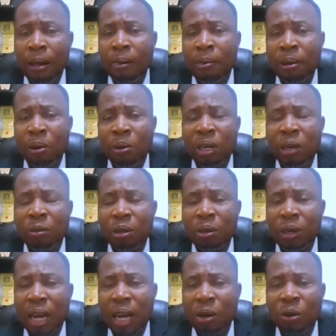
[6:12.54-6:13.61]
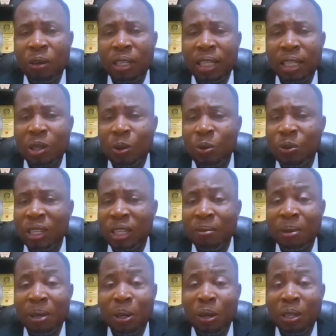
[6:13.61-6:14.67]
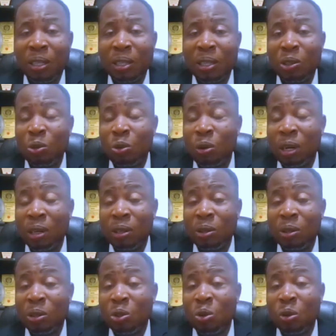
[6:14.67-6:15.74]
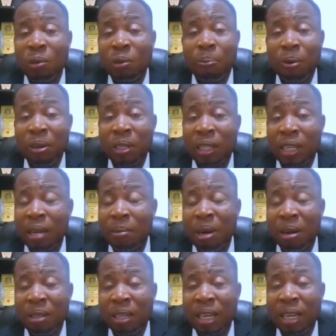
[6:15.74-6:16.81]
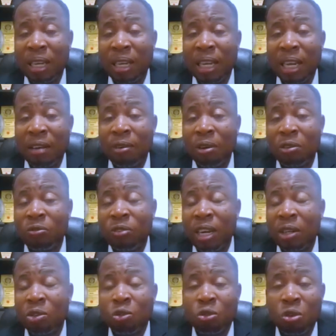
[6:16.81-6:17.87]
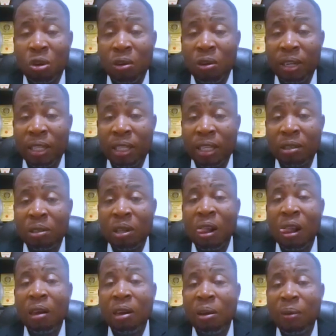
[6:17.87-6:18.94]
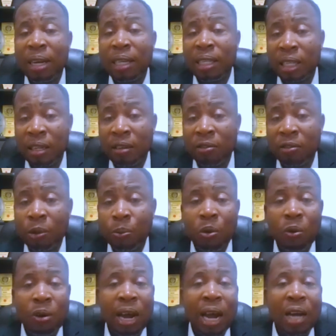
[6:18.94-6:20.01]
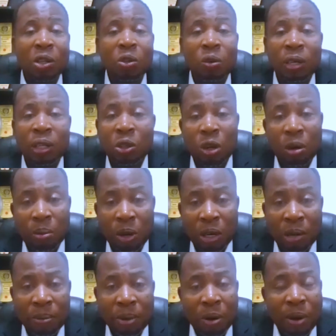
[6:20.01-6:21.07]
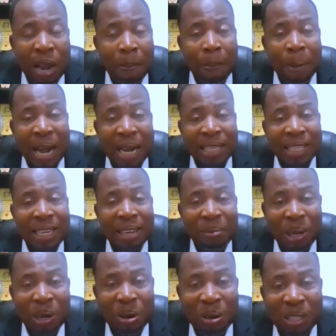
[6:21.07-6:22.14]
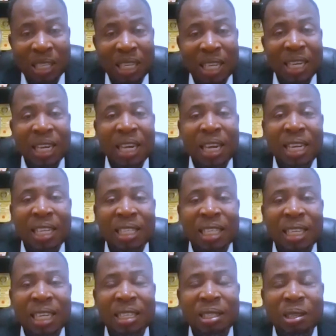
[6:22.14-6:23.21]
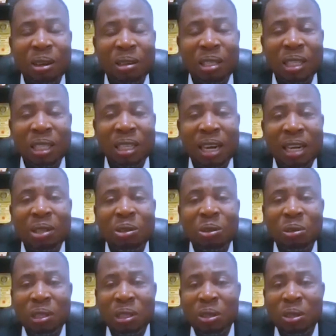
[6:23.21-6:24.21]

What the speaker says: the only way you can audit subsidy, because these two reports came out, they gave us very strong reasons. They were thieves, people were asked to return money, but we are back there because it's just trying to